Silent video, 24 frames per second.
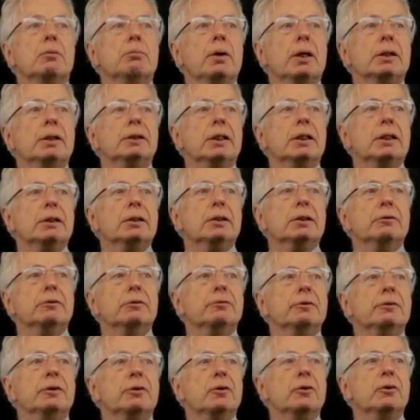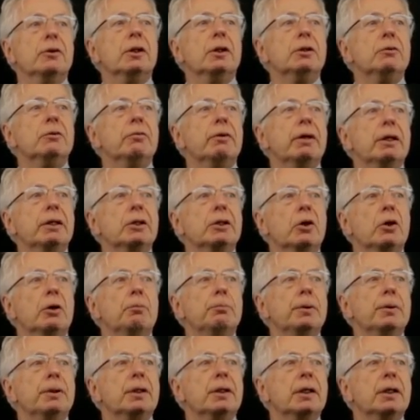bijective. It's not very
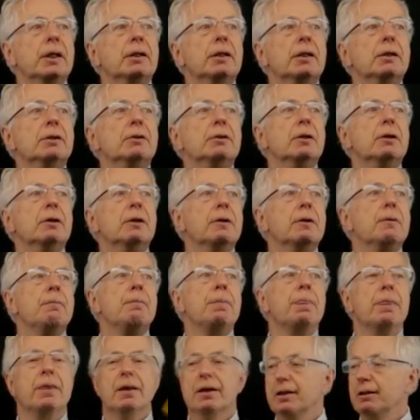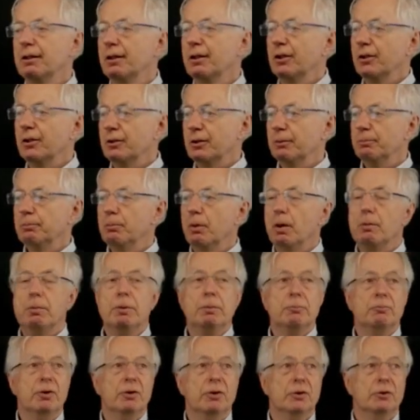complicated. The
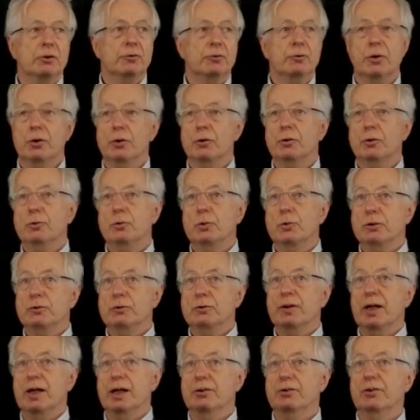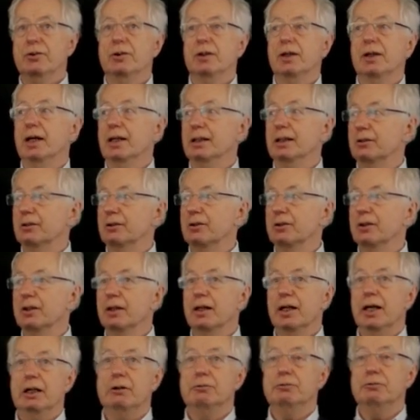problem was, of course, to define the right
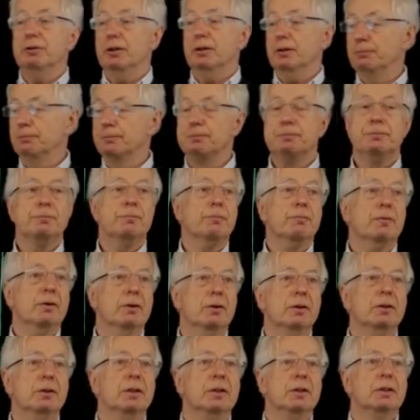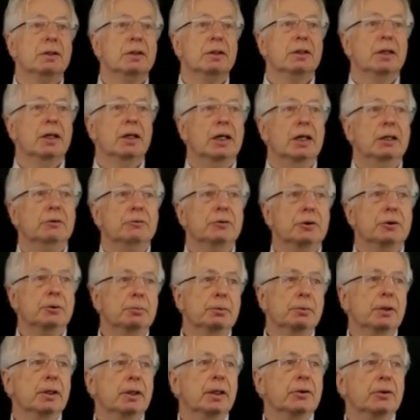alpha. alpha
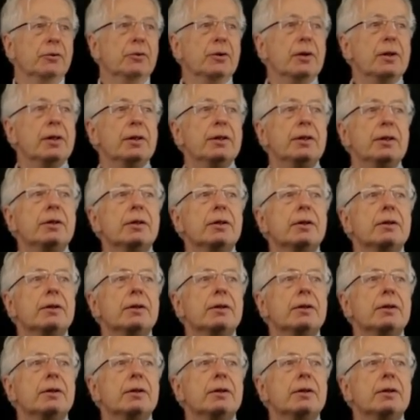and thus